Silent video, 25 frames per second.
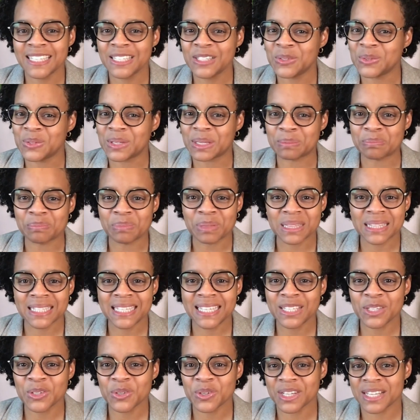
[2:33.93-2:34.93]
you
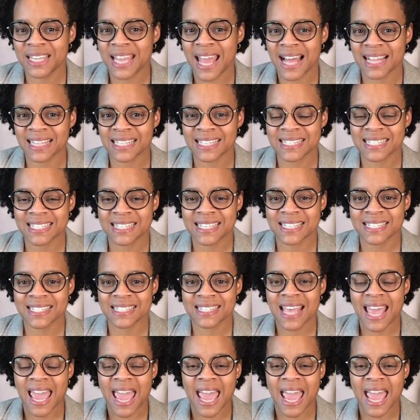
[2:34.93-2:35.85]
complete your analysis